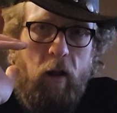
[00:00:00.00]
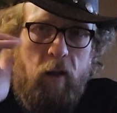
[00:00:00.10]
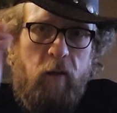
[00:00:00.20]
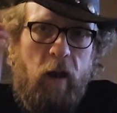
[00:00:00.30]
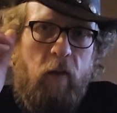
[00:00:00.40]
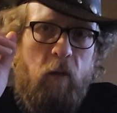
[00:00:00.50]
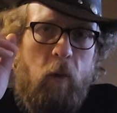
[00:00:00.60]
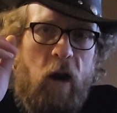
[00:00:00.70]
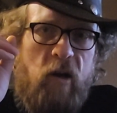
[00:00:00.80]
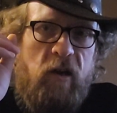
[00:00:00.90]
Thanks for
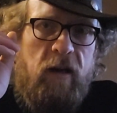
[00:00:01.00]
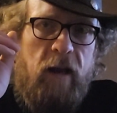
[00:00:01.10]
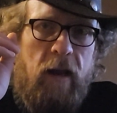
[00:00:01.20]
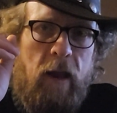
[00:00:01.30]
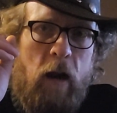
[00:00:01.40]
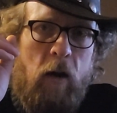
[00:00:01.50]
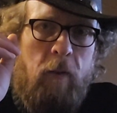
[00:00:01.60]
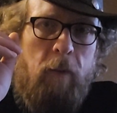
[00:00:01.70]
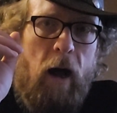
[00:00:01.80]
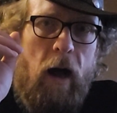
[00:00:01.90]
watching. Take care
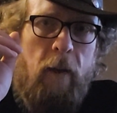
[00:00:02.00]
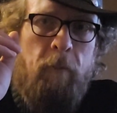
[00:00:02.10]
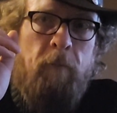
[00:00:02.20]
and bye.